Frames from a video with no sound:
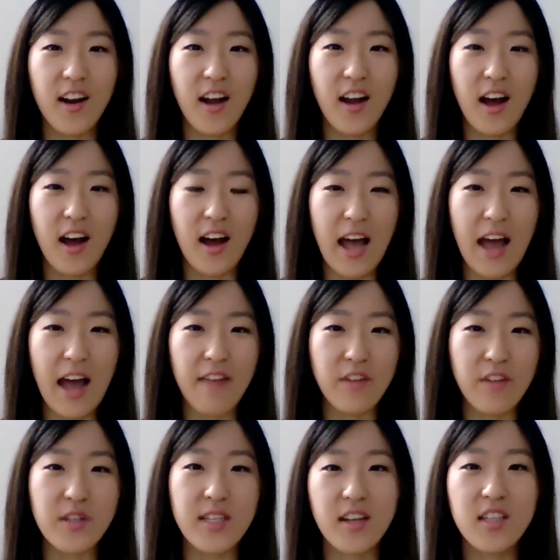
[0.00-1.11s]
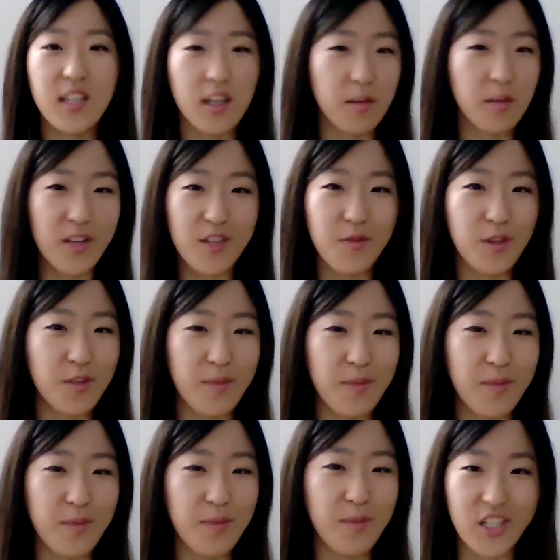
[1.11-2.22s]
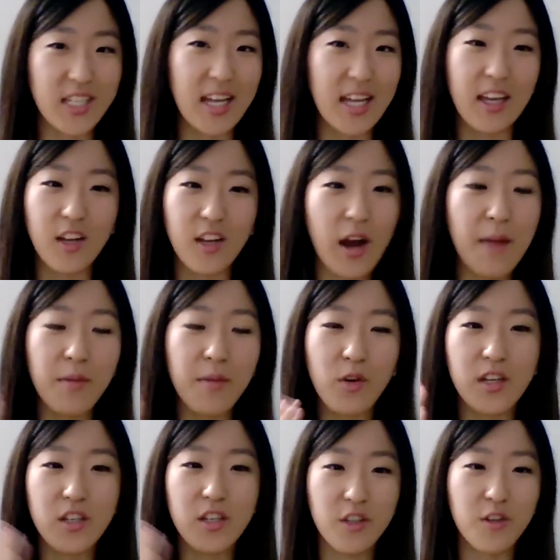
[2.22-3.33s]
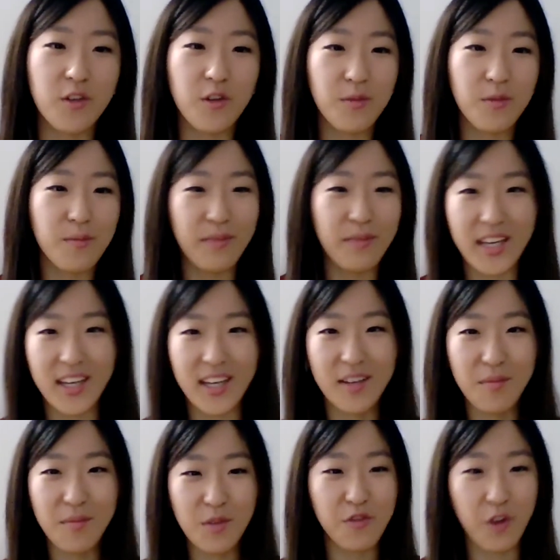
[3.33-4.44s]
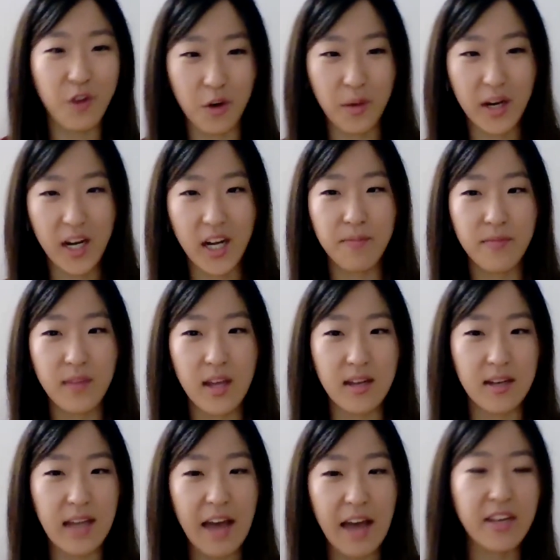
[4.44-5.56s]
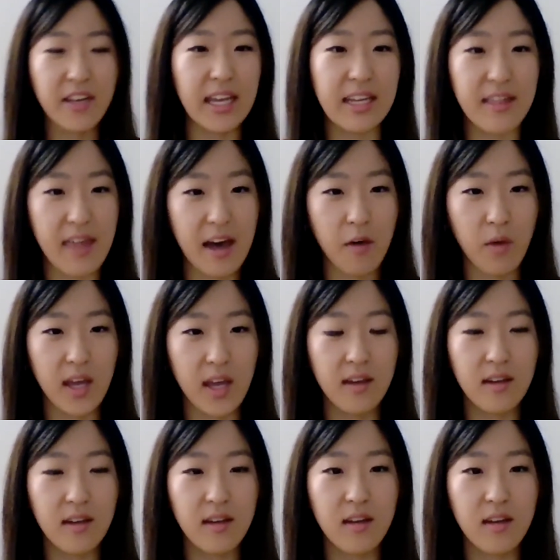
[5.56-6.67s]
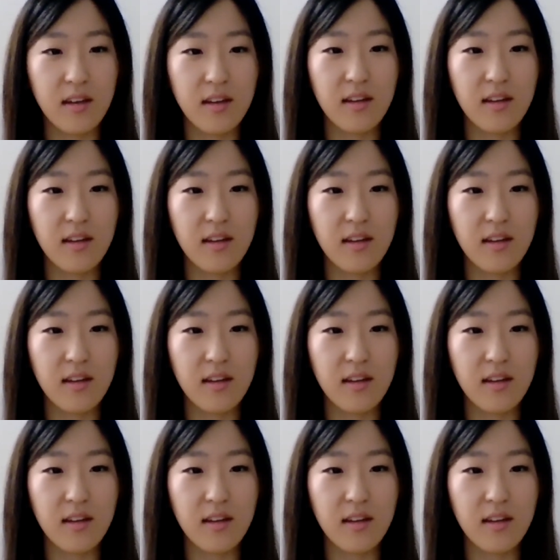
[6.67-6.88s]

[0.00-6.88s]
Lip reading: have you stuck to your principles, basically just saying, you know, I'm going to do me, move forward, and navigate it that way?